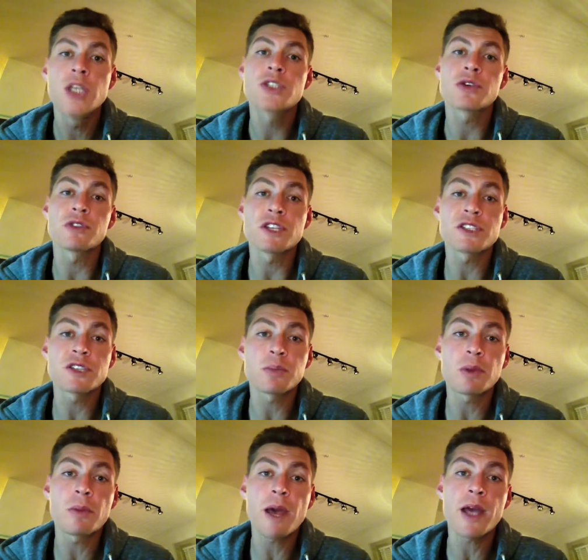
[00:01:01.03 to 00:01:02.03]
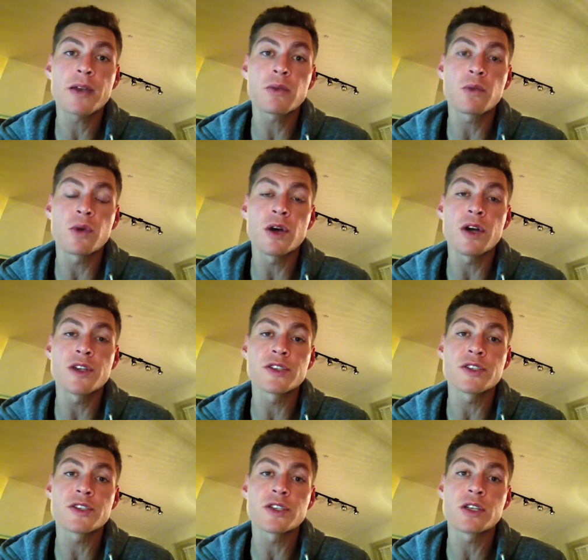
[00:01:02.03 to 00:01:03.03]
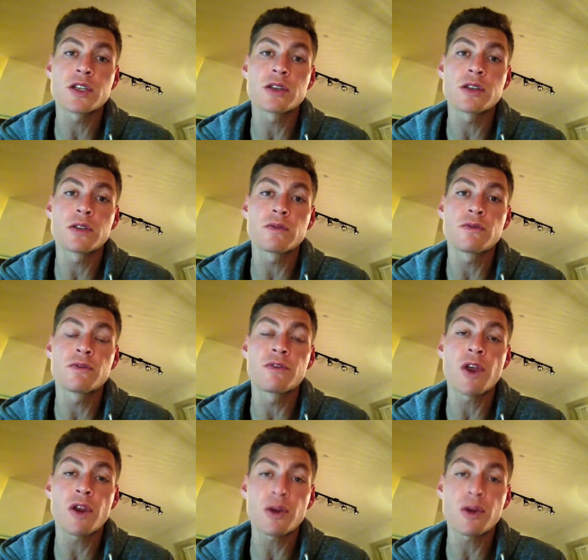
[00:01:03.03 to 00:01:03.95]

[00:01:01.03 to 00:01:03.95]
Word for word: So this diplomat was very